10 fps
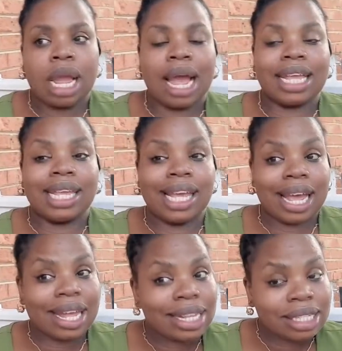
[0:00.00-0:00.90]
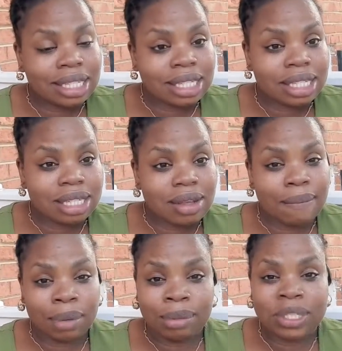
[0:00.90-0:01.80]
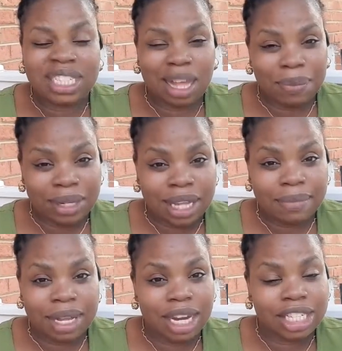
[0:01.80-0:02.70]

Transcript: I guess I must stop protecting my